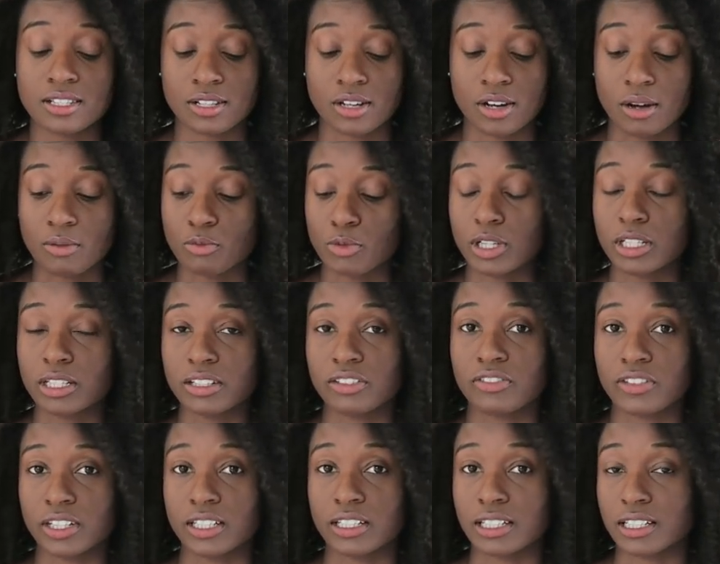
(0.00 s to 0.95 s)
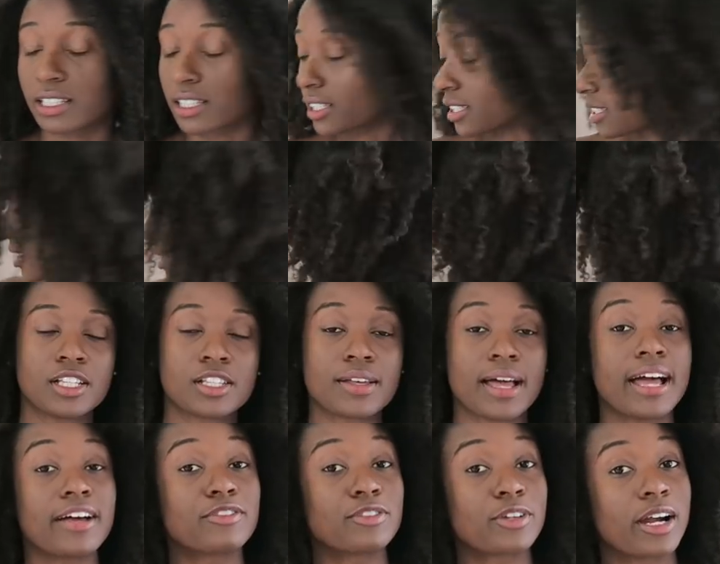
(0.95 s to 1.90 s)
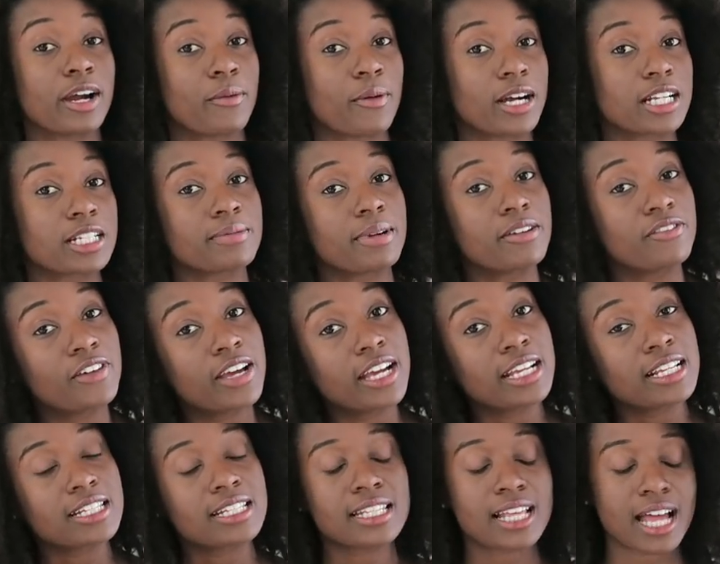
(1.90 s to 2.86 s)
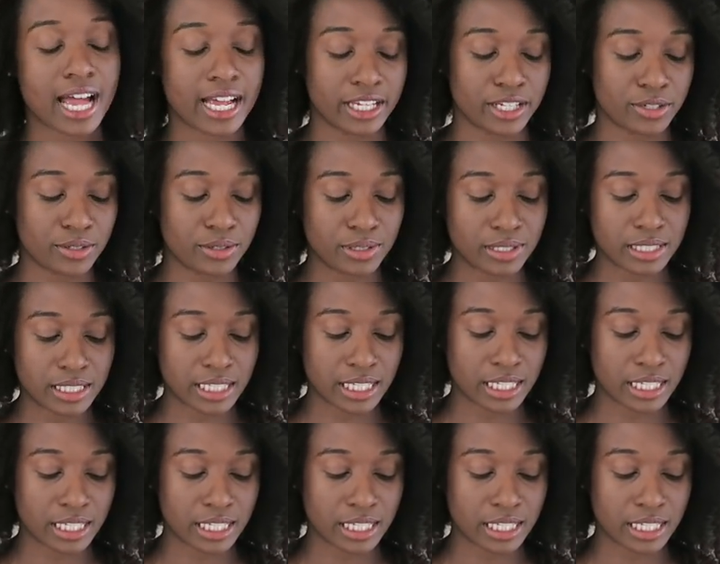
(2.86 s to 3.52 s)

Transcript: So I'm really feeling this. So after I wash my face, I use